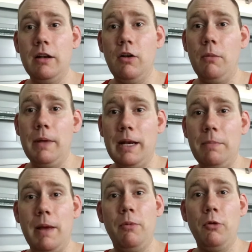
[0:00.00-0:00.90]
not many
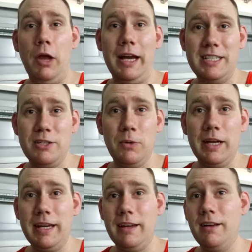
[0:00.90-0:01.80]
people like
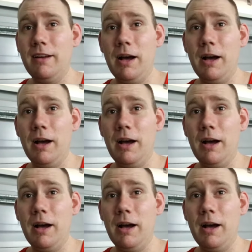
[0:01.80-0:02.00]
doing.